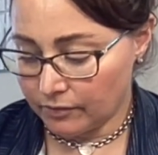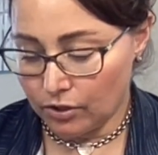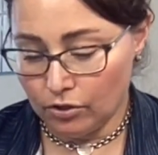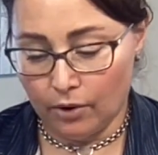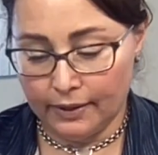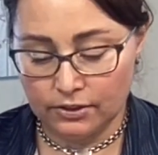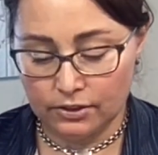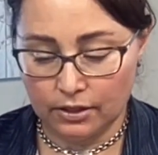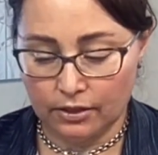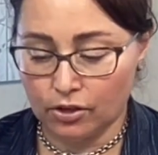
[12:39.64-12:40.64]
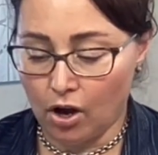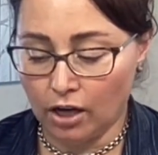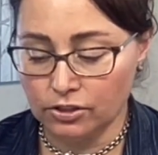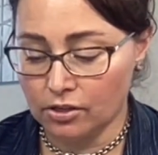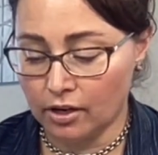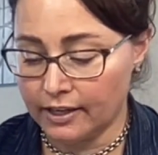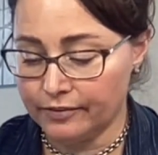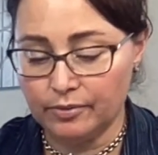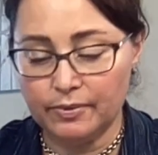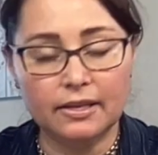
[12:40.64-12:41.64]
It's the cards are not
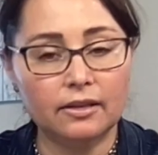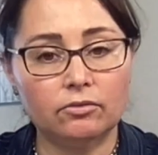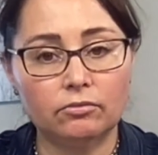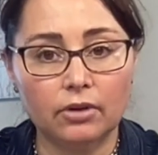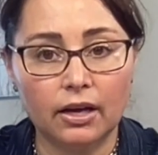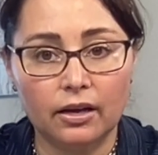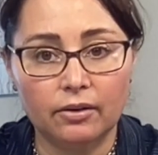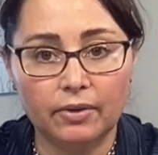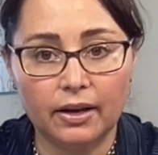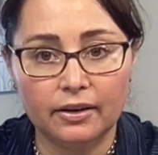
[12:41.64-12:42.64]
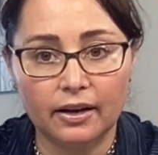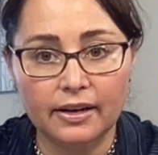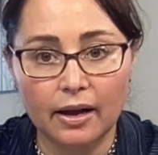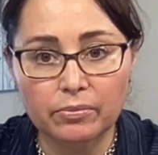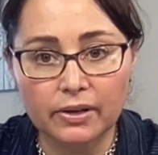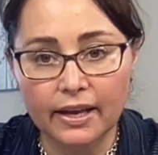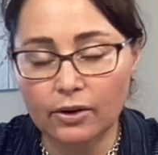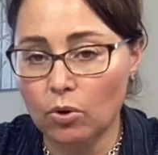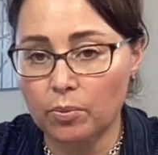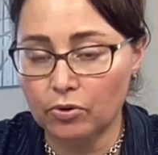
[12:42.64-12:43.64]
giving me a number yet
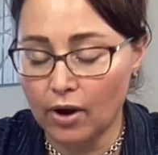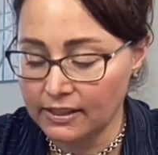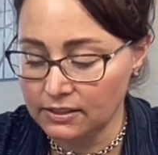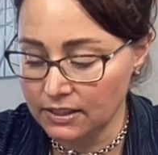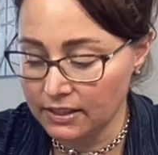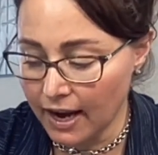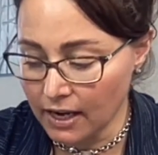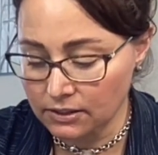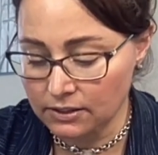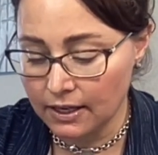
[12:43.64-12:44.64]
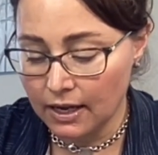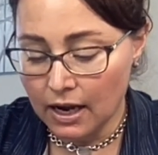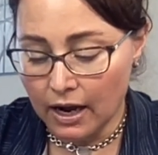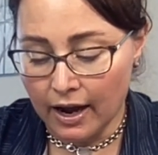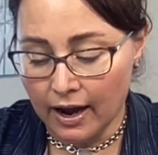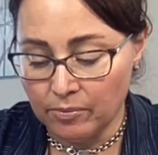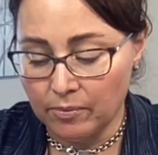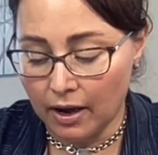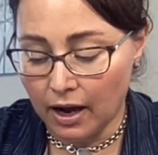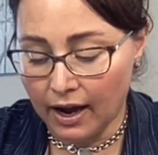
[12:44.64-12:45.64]
or pricing yet,
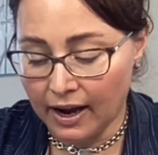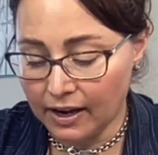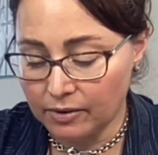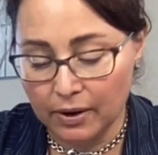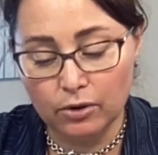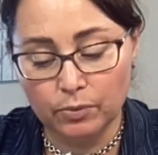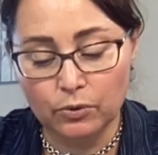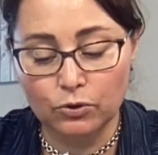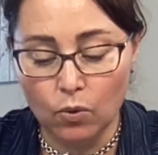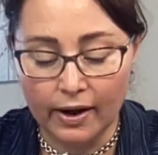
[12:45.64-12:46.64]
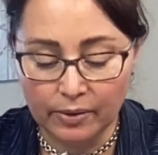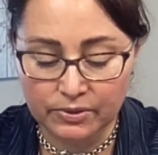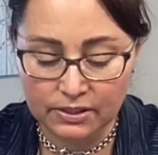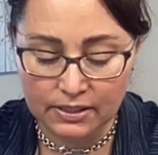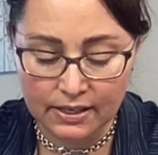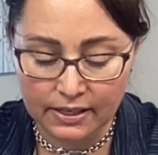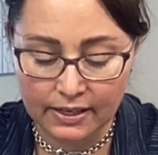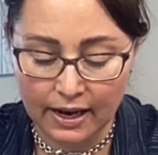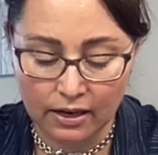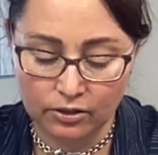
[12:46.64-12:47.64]
but with what I'm seeing
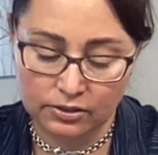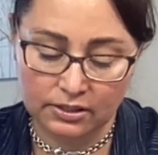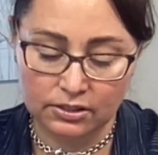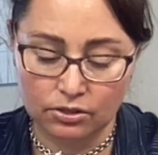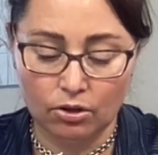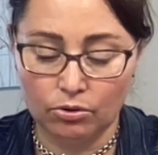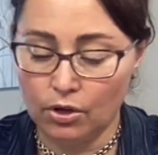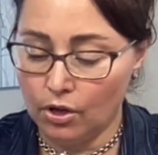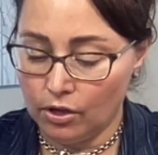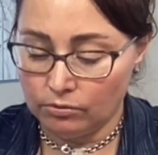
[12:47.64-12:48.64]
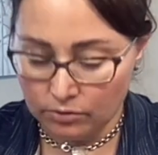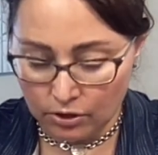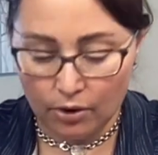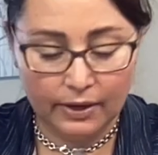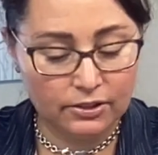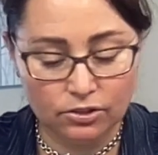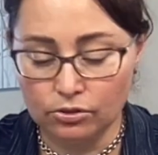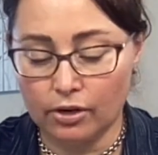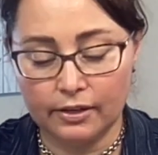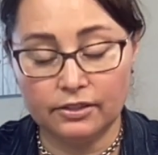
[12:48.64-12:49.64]
here, because it's still, it's
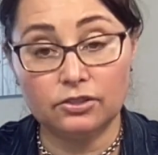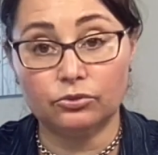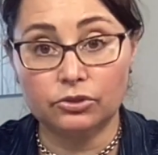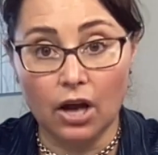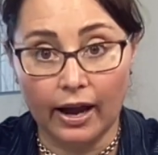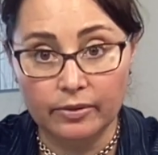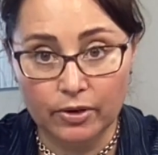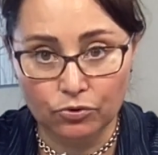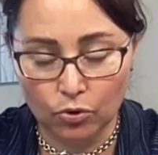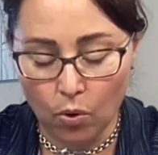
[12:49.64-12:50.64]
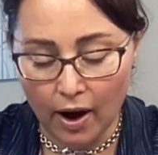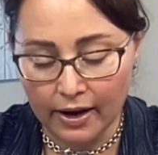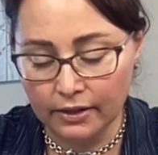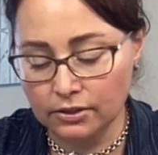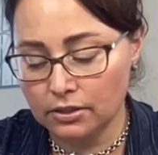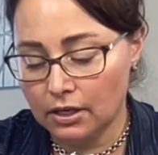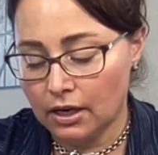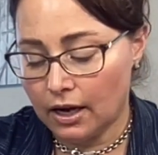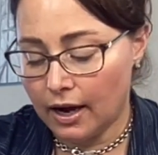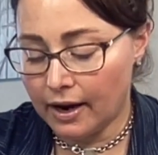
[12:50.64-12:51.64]
still timing required.
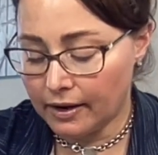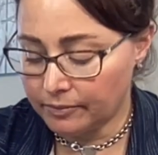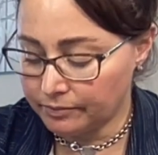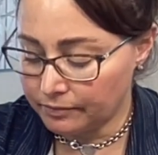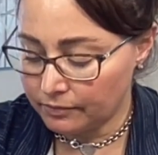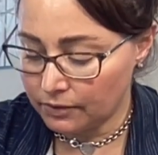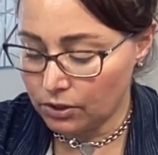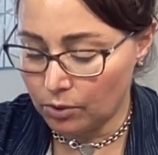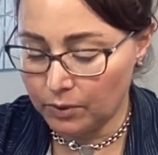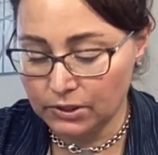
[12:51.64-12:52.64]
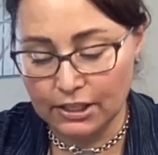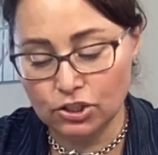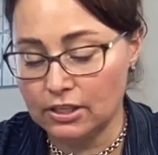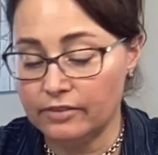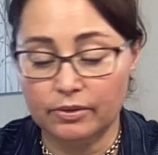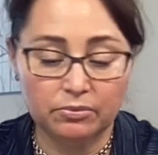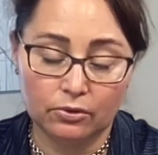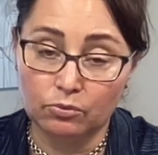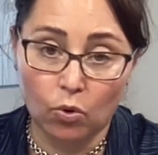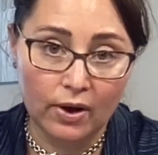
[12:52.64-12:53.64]
Potentially even
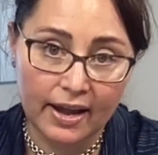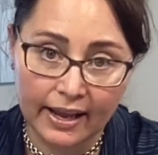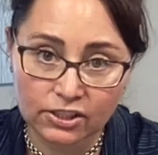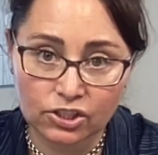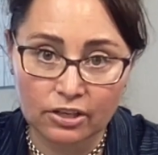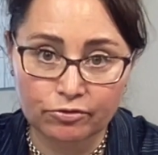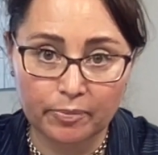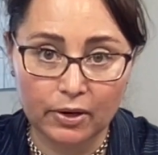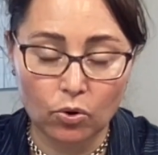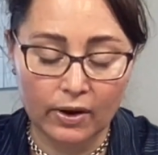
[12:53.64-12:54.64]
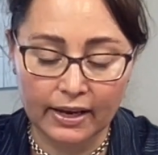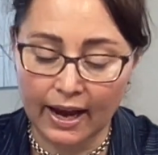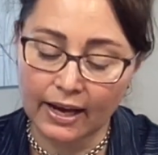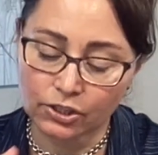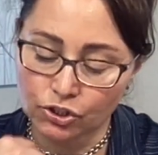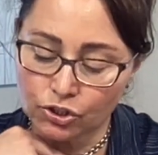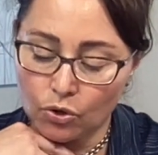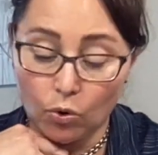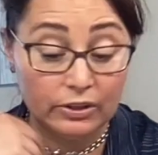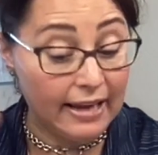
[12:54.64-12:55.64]
more next year for Bitcoin Cash,
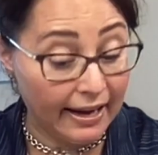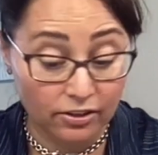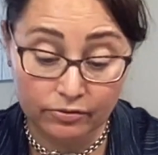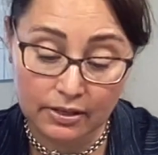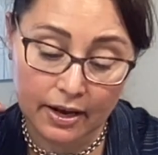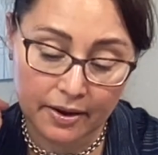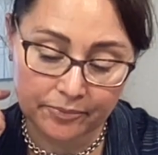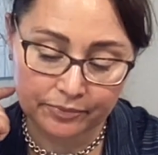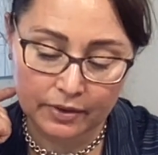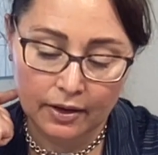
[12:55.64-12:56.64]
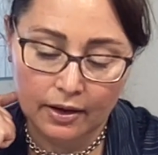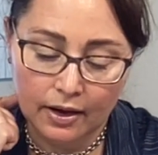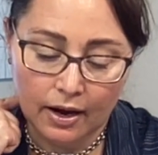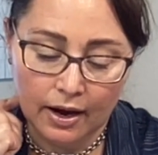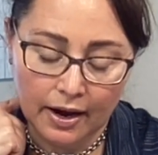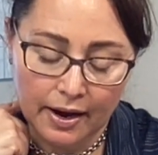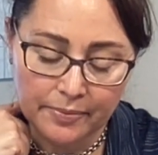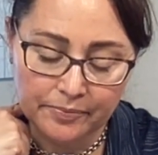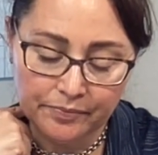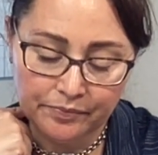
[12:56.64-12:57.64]
or the end of the year,
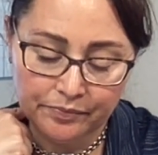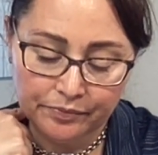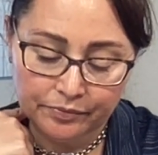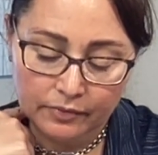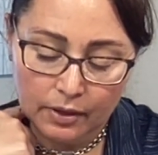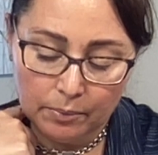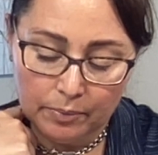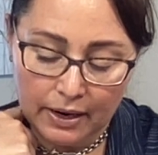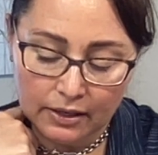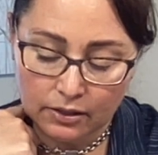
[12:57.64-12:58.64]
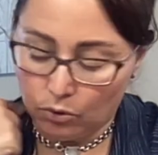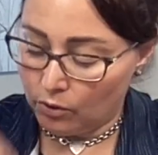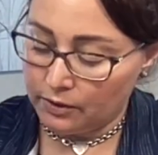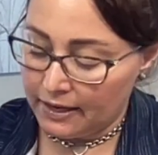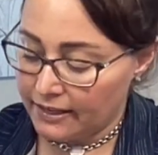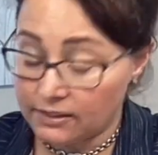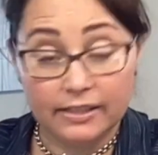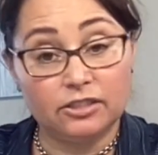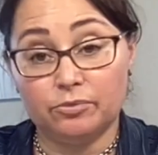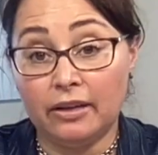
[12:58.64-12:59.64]
or in the next
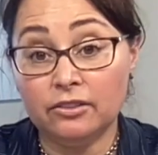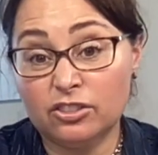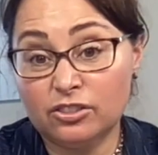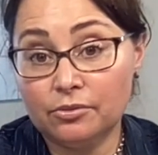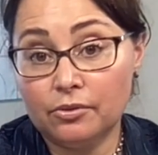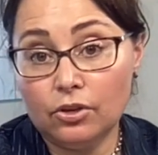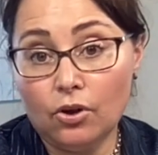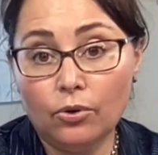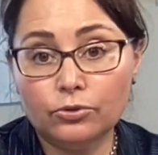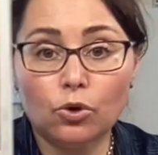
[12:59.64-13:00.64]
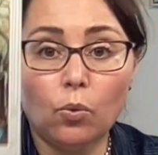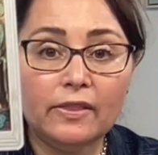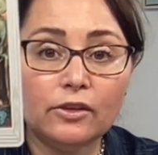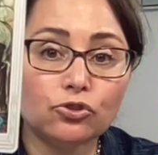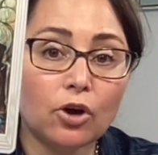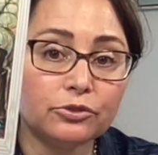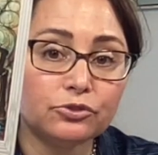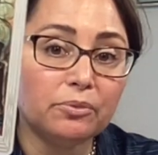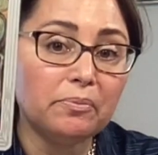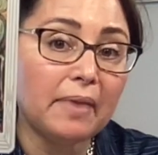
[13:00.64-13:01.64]
6 months. So when the
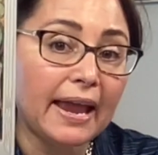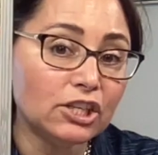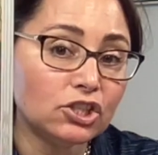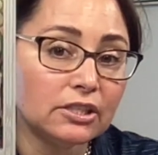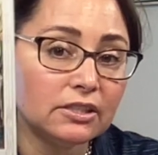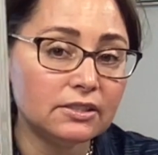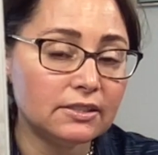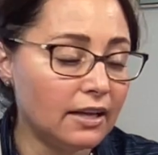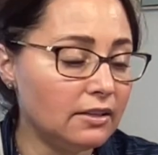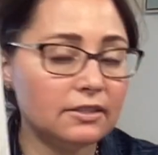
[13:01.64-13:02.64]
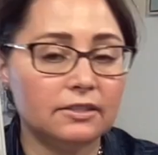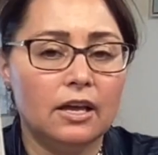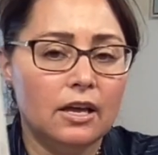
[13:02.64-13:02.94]
transformation is done, this is